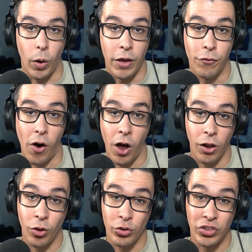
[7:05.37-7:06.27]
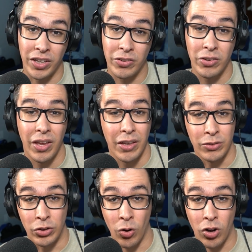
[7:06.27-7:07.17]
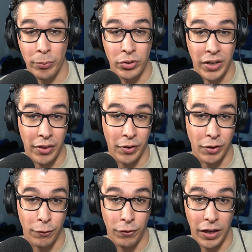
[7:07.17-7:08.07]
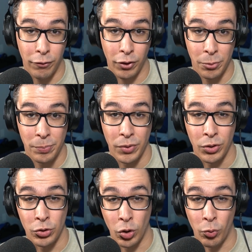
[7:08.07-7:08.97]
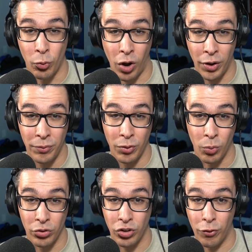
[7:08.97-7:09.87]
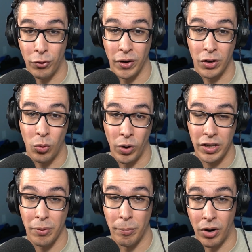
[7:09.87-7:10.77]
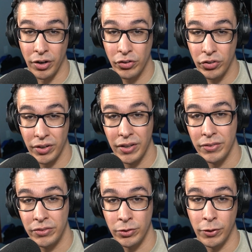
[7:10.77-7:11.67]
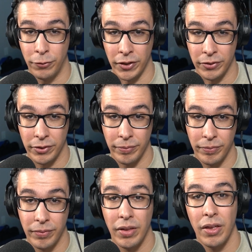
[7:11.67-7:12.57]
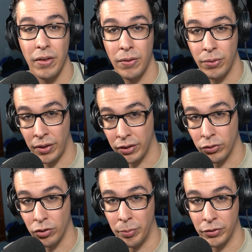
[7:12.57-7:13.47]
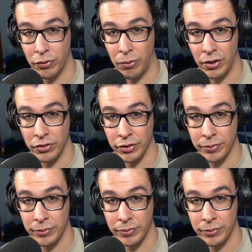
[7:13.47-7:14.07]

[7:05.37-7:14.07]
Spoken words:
if all of those things don't come together in your favor, your run will suffer a quick march to defeat. Thank you so much for watching.